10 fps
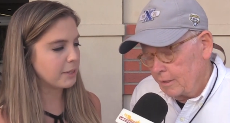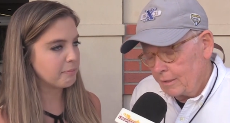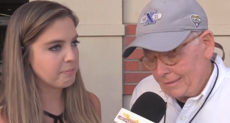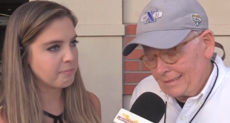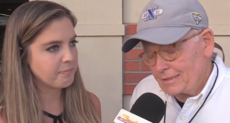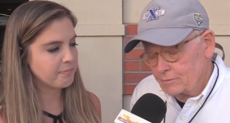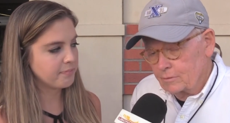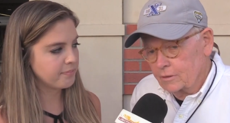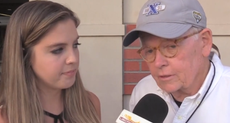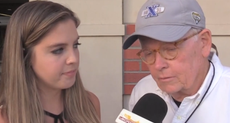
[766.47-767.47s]
Speaker 1: yep. this is
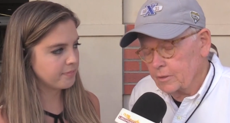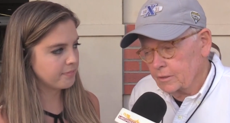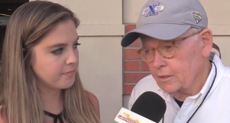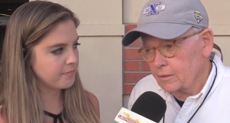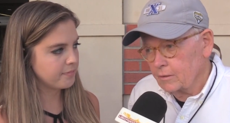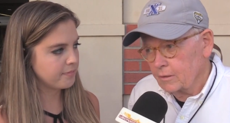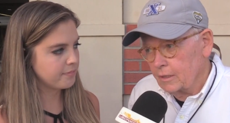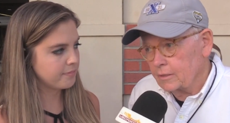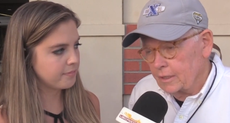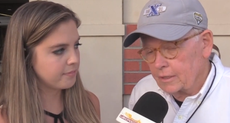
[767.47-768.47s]
really a big deal.
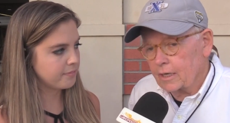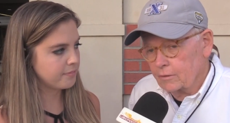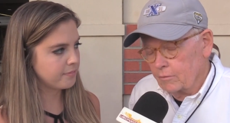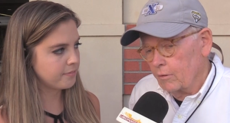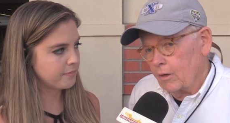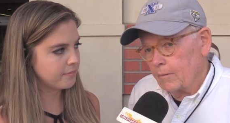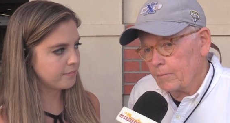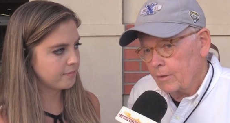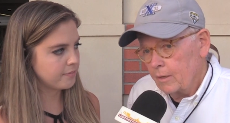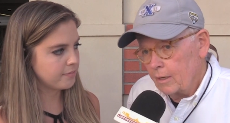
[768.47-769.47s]
And they've got to grow up.
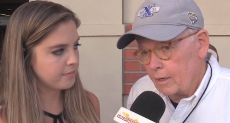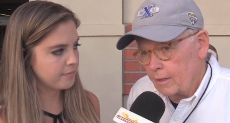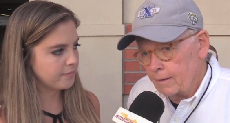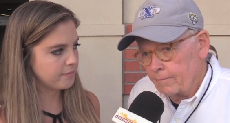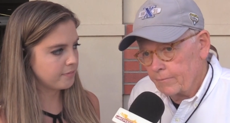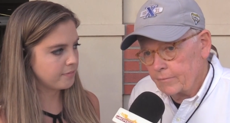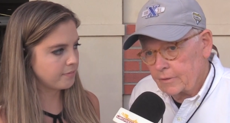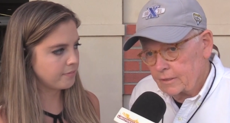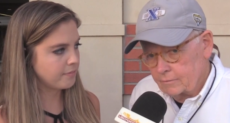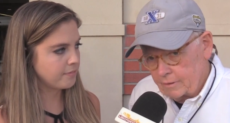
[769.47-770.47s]
Um,
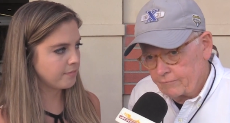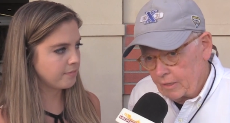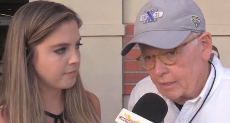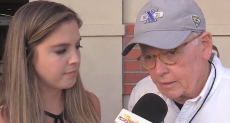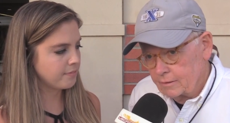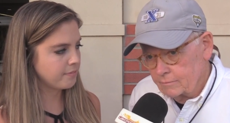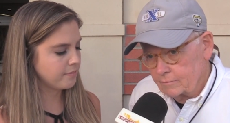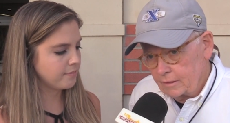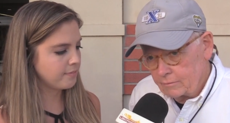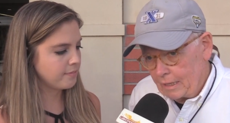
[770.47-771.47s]
they, they've got to
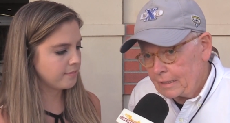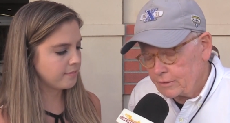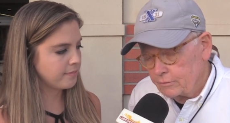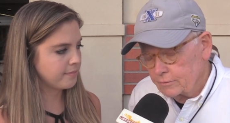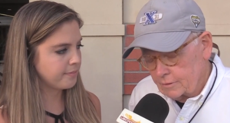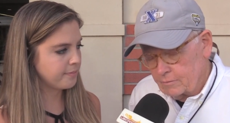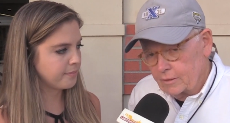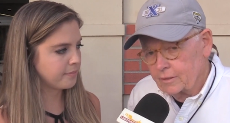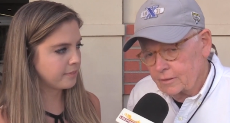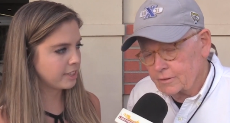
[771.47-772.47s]
you know not do some of
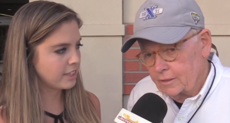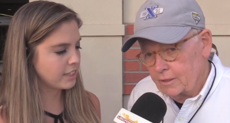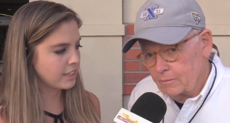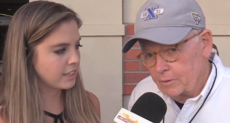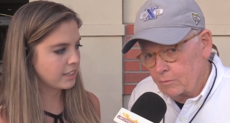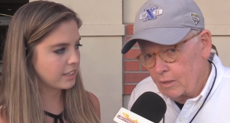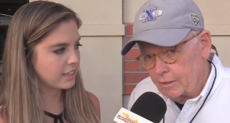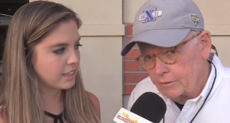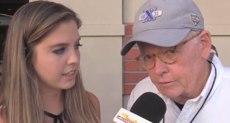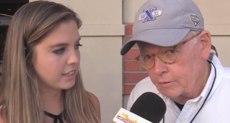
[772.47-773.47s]
the things they did at
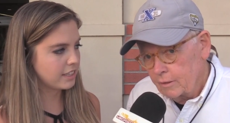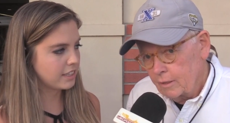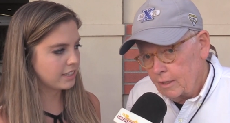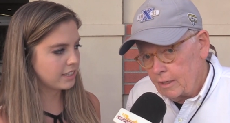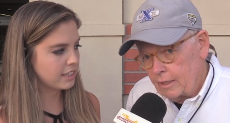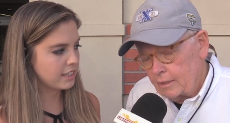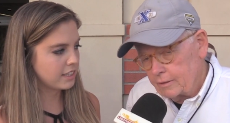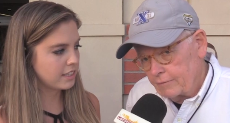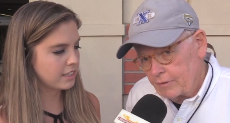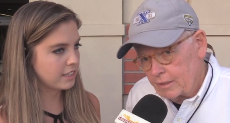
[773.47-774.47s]
BYU, and
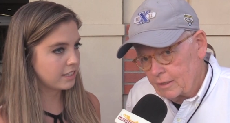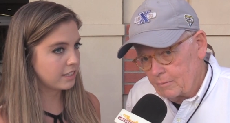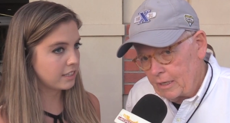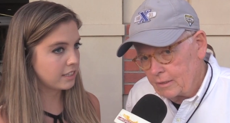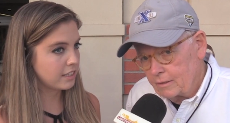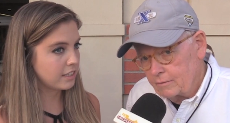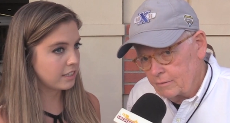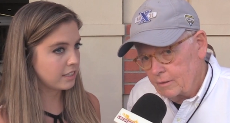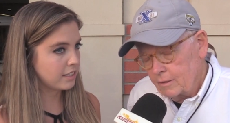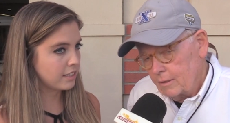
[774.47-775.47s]
they've got to come out and